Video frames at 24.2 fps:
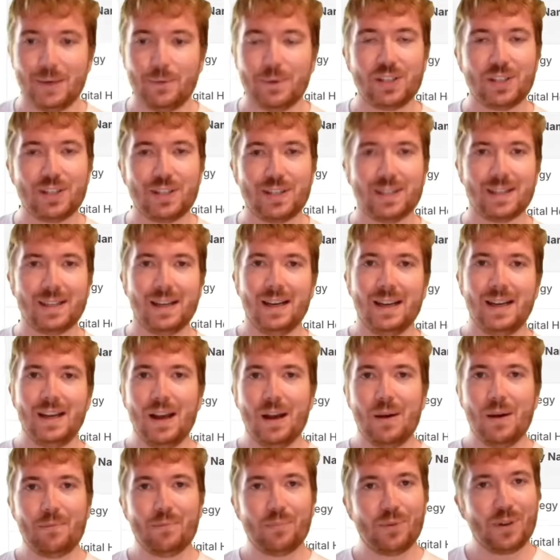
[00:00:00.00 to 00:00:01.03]
which is
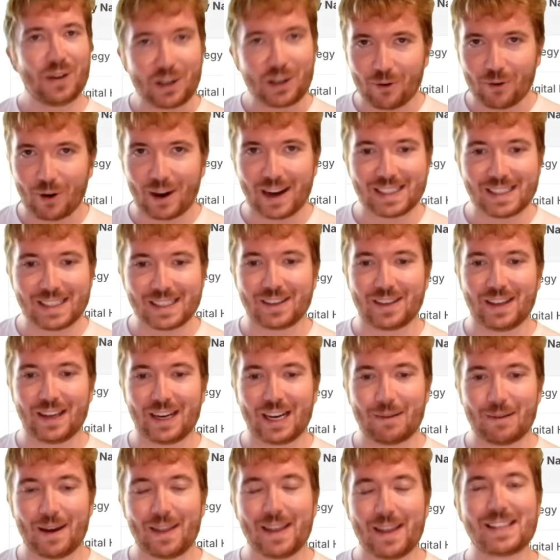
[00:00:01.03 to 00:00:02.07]
pretty crazy to
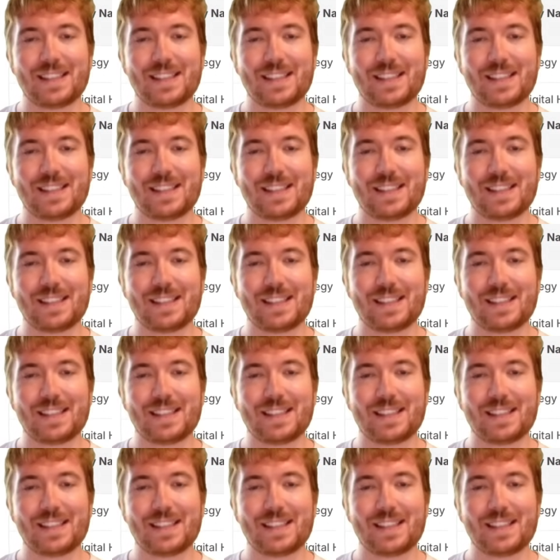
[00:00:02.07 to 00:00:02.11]
think about.